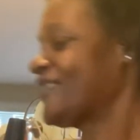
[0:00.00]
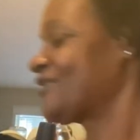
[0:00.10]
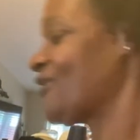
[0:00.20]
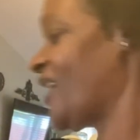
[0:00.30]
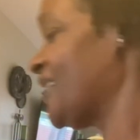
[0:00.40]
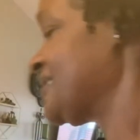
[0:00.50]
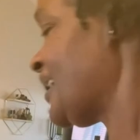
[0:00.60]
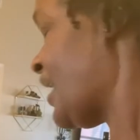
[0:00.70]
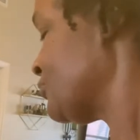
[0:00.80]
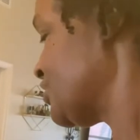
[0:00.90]
So guys,
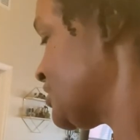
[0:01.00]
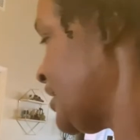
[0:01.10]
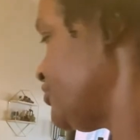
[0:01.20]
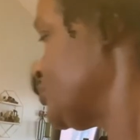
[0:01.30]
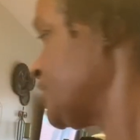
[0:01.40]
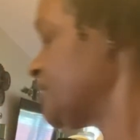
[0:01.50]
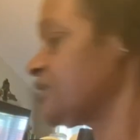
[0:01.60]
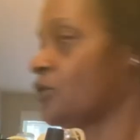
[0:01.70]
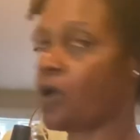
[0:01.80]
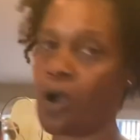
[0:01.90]
I was just letting you see this
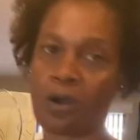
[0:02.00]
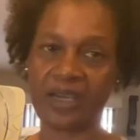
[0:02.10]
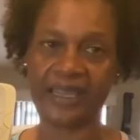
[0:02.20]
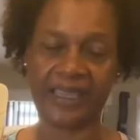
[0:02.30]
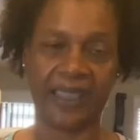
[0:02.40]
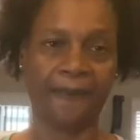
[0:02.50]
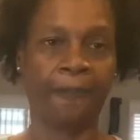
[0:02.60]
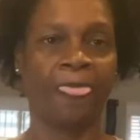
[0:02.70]
little haul I got.